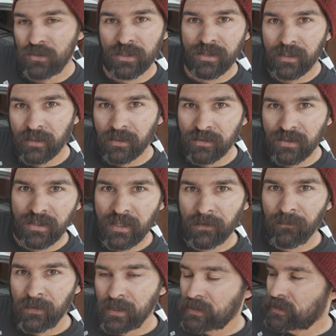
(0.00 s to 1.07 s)
just a little
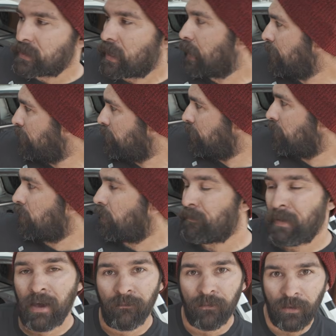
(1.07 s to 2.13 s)
stiffness and a
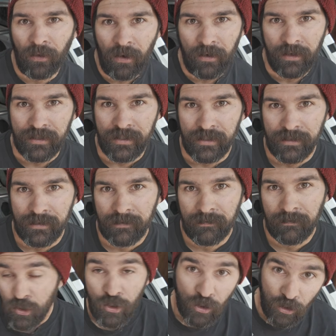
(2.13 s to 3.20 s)
mount for the harnesses.
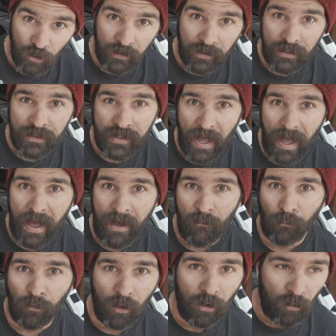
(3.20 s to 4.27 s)
Should this
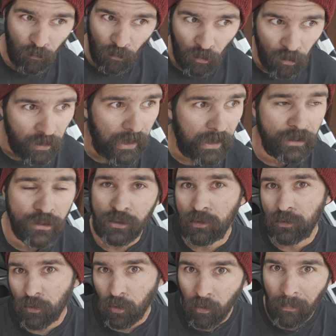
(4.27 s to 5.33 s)
have a roll cage or
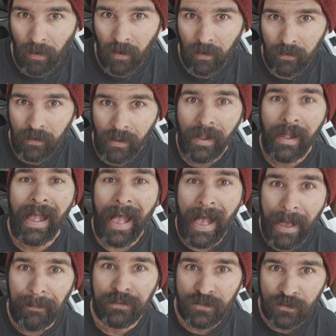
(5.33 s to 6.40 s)
a roll bar?
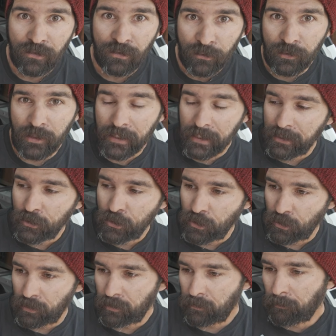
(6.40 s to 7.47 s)
Absolutely it
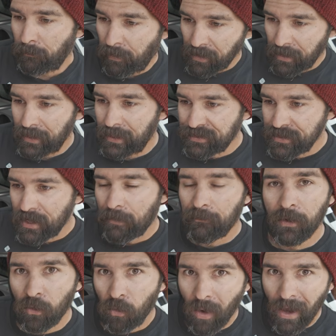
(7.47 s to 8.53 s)
should, but it's not
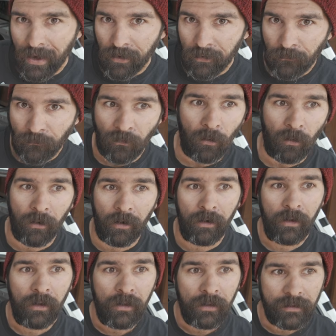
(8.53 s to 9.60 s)
required for
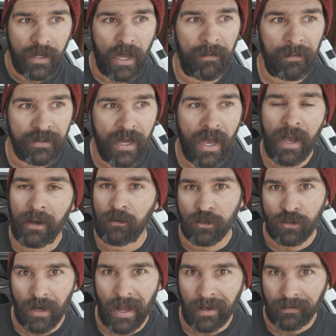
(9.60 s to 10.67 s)
time attack or
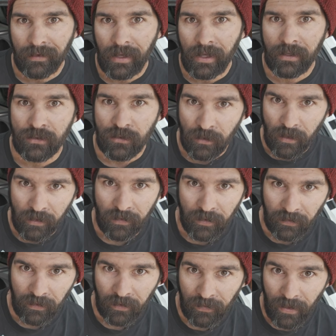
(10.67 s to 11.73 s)
track days or
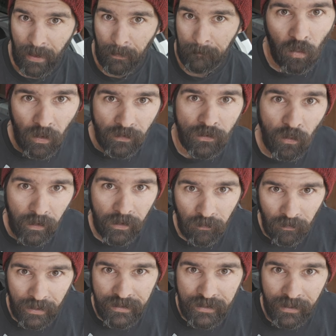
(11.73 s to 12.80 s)
anything like that. Wheel-to-wheel
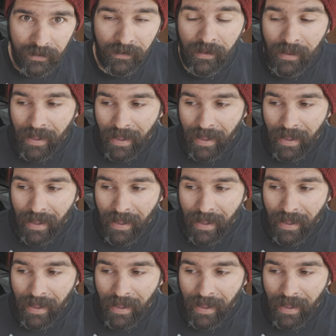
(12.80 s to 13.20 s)
racing